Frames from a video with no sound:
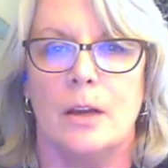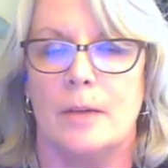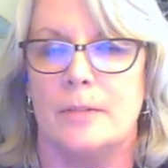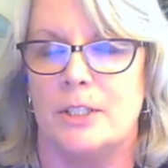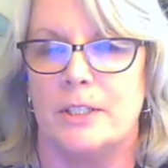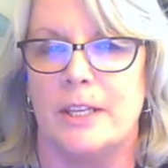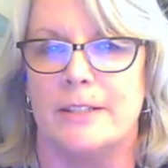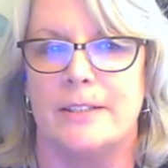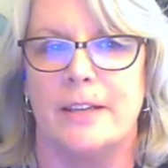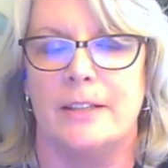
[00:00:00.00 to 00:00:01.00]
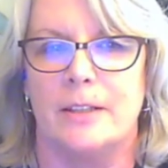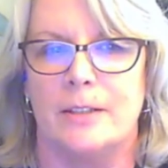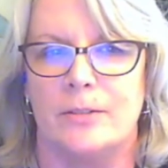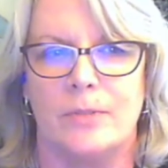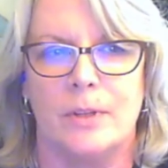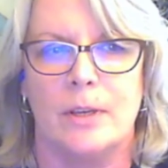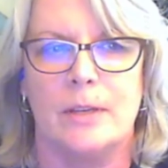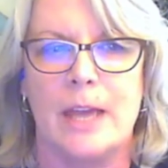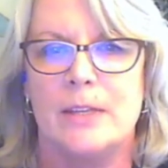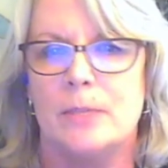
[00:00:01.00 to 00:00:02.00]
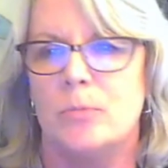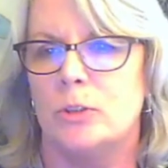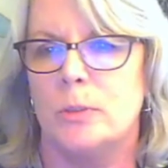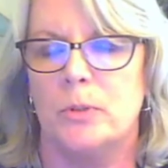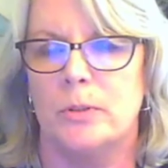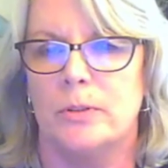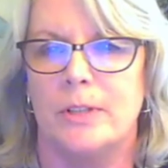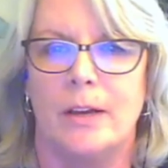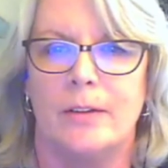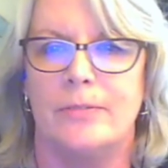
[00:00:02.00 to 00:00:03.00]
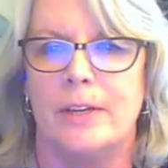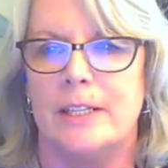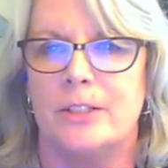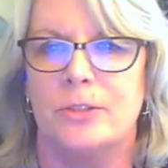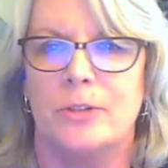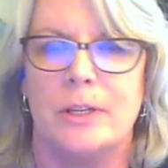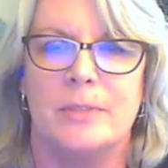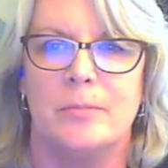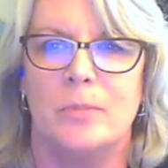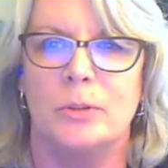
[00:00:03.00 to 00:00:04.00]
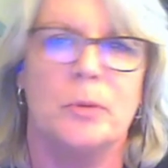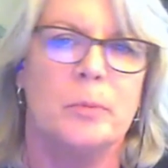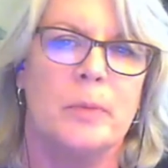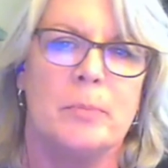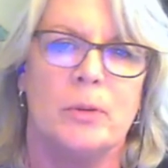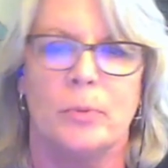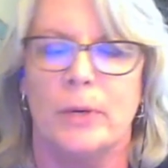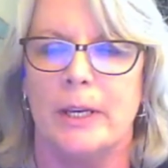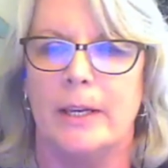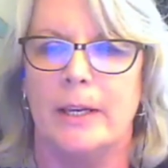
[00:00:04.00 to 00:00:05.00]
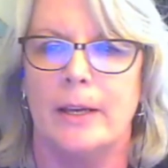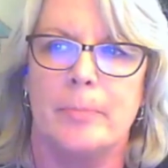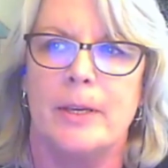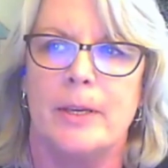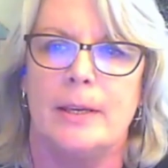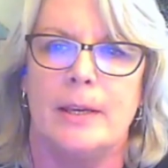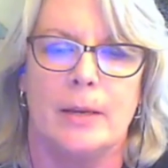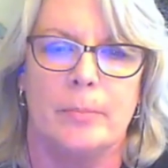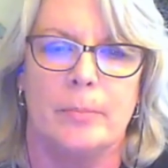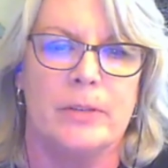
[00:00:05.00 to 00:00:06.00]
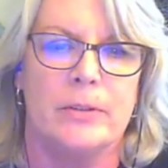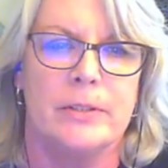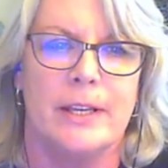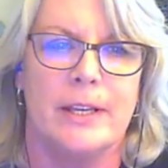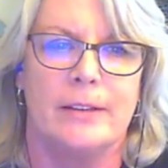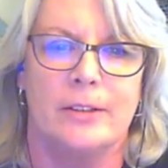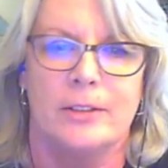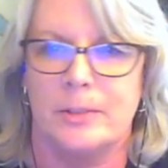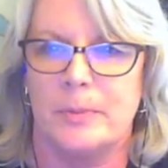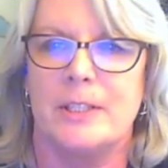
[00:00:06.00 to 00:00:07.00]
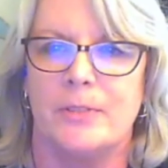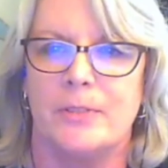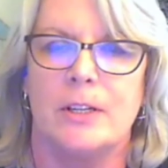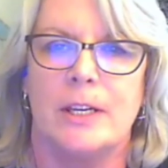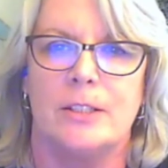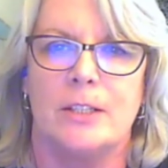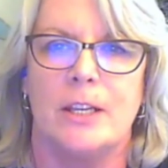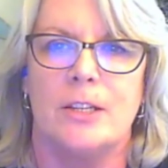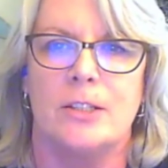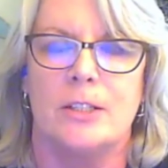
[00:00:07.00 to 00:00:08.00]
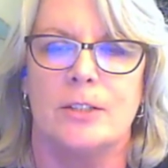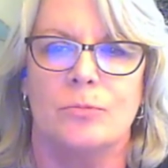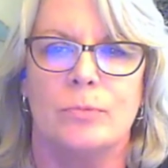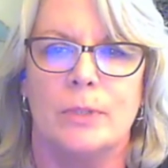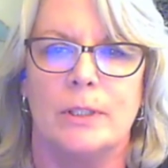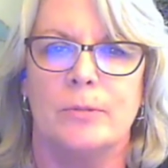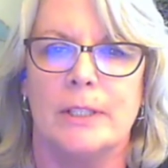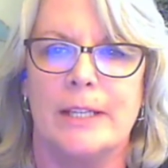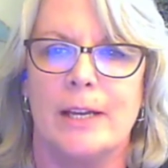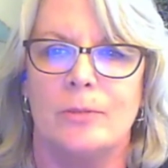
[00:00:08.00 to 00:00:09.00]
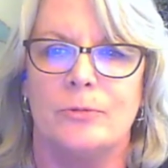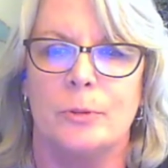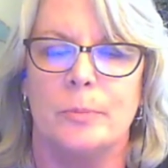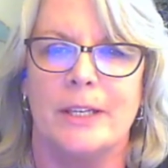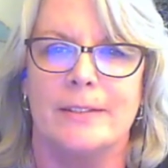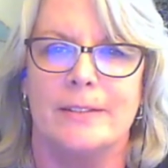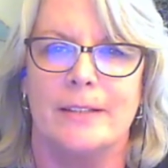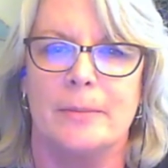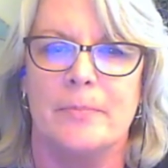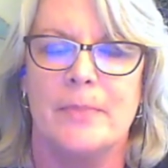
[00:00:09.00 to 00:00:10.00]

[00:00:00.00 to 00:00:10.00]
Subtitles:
I was just going to say it's having multiple funding streams and multiple people bring up bills that are specific to education is really, really helpful because